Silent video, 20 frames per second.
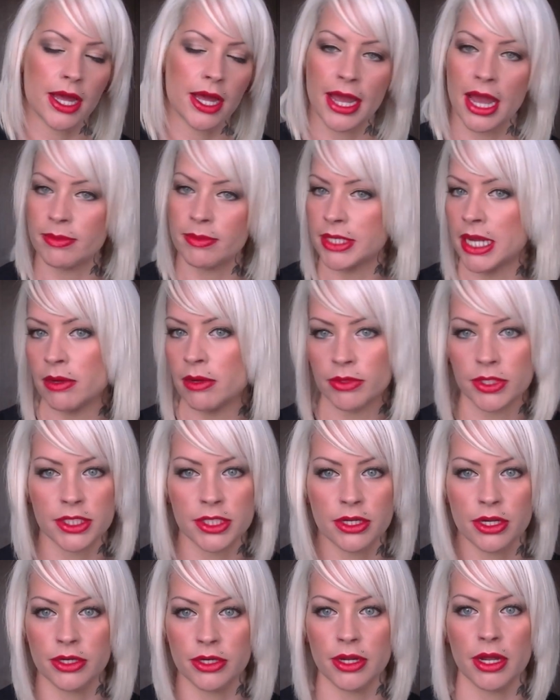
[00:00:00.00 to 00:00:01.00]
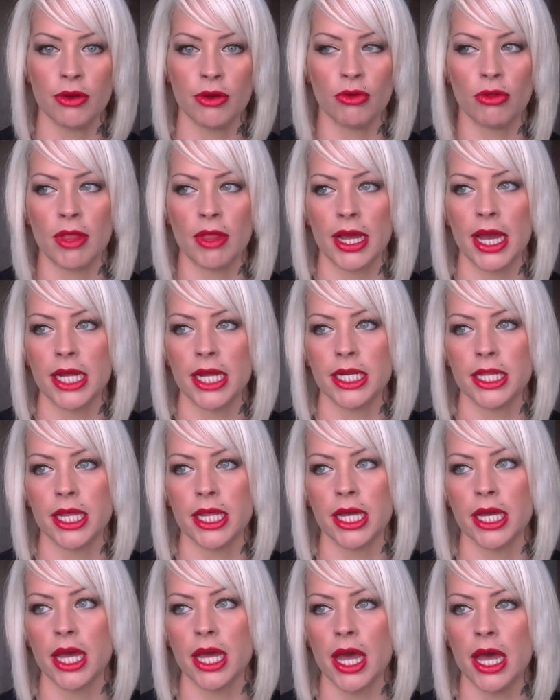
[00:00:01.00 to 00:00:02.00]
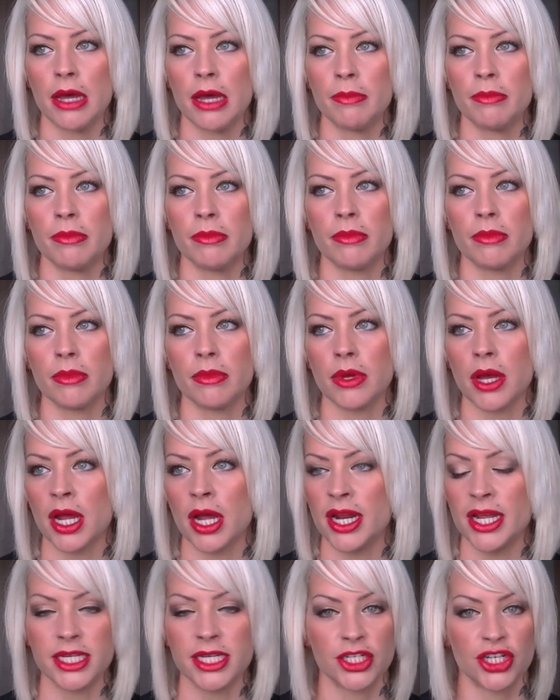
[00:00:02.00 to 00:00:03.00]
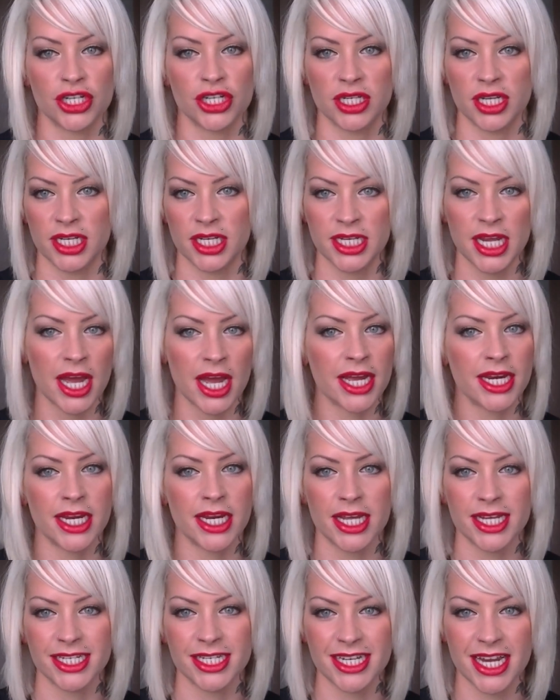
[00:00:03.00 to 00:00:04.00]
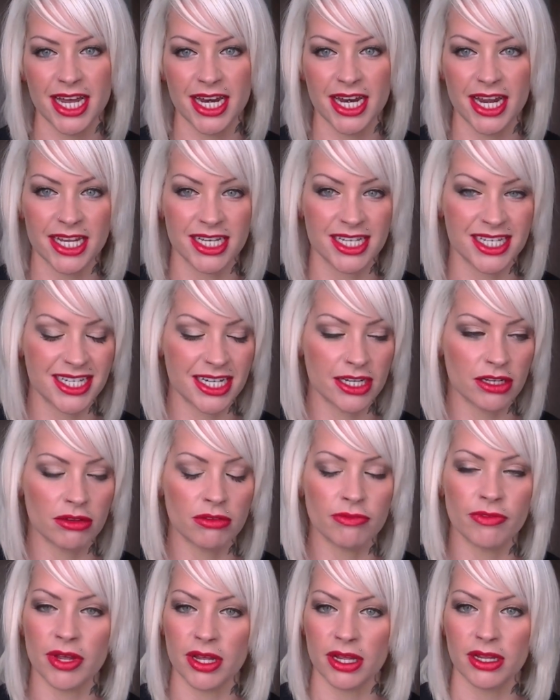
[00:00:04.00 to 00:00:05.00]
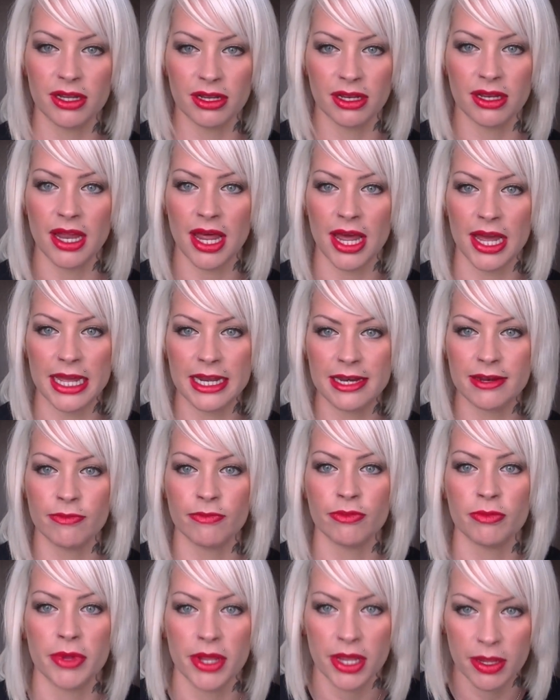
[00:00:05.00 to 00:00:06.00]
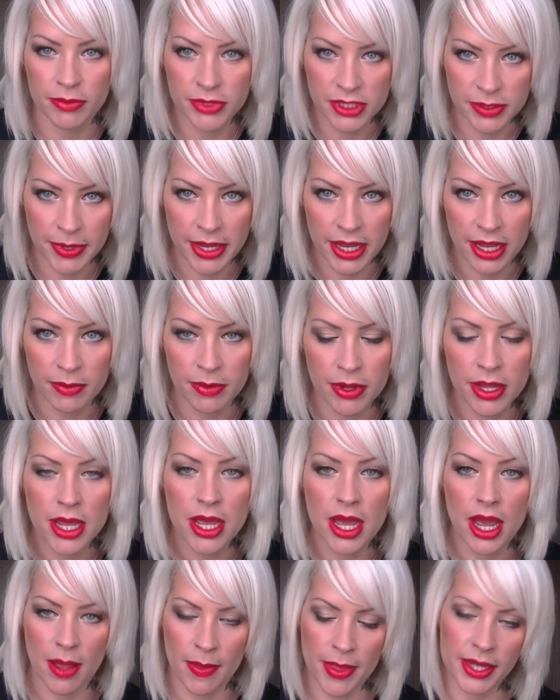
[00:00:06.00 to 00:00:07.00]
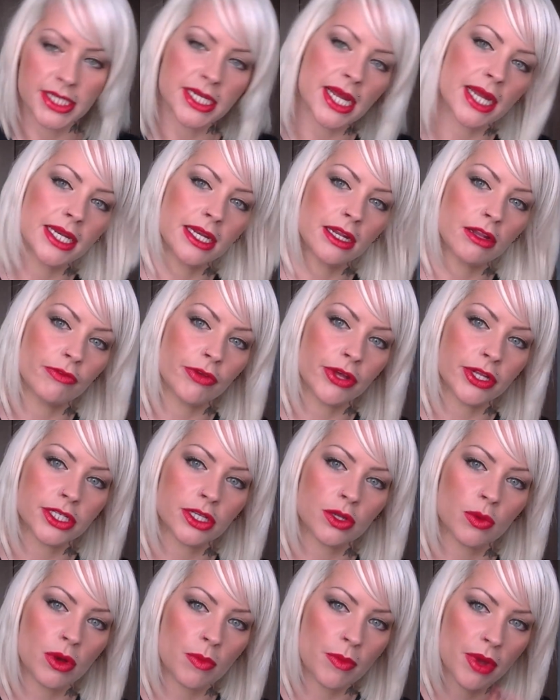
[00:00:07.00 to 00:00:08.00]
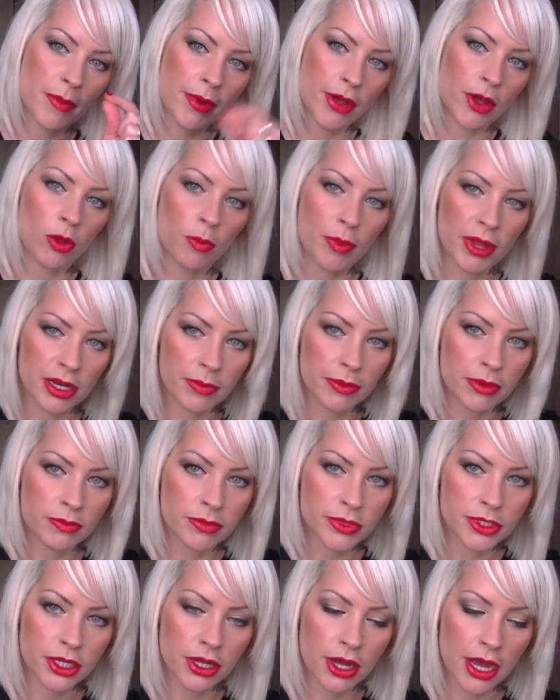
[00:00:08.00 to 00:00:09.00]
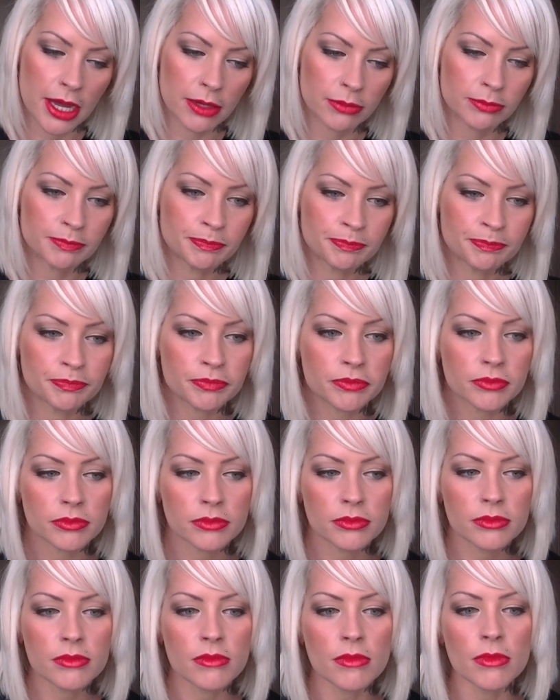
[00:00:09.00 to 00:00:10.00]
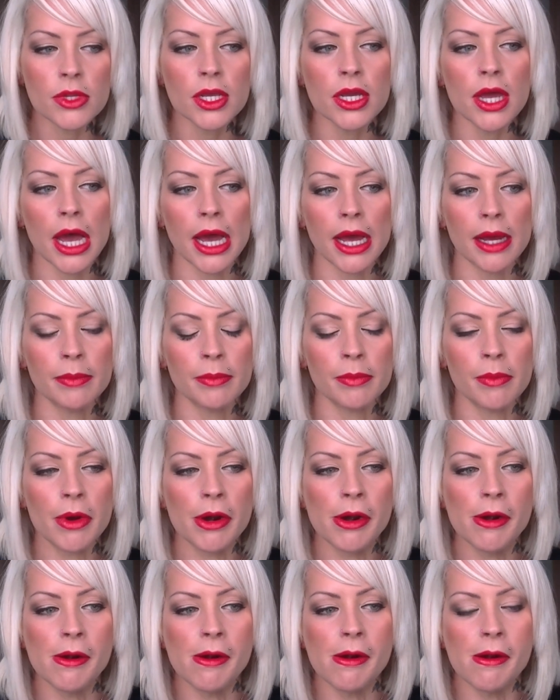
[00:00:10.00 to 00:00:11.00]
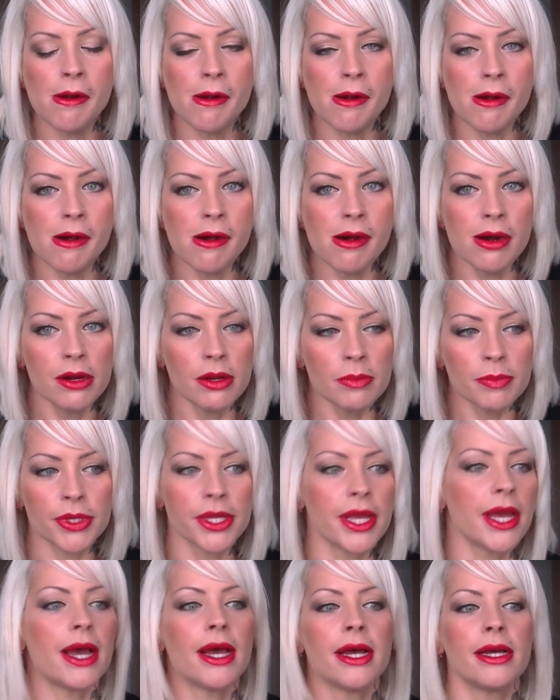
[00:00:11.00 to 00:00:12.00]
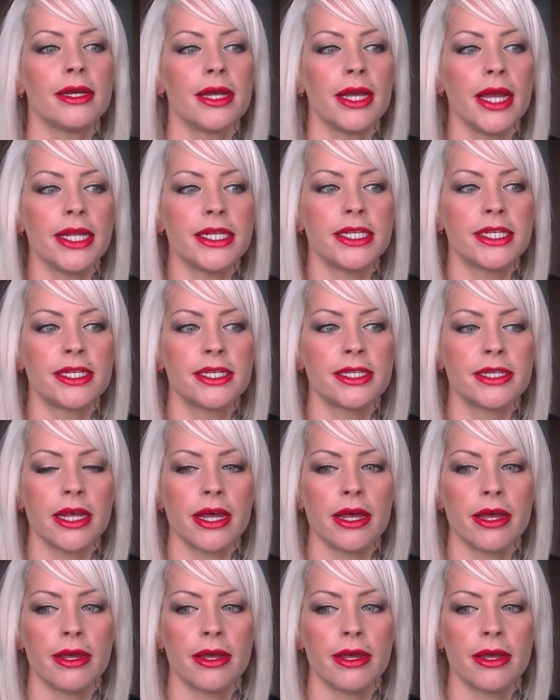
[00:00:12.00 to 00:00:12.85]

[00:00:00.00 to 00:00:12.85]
kept it out of the sun and all that kind of thing. And it's just the tiniest silver line from a hip to a hip, and the tiny little vertical one where my old belly button was cut out. But yeah, it's